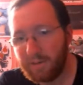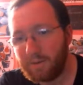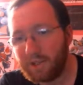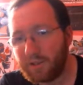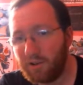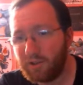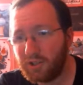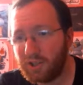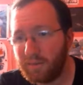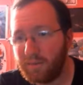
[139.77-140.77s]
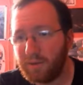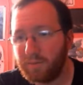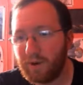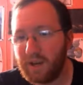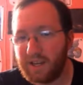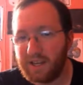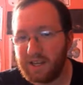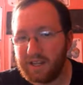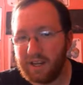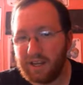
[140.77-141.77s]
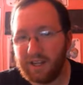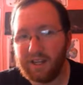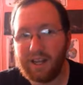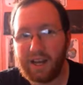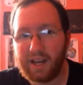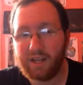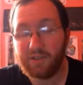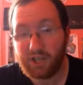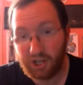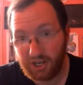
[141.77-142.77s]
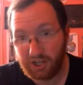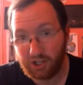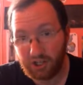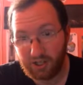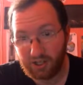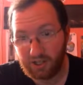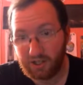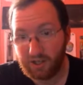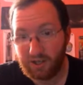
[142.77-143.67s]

because Ultra Sun and Moon brought in a lot of changes.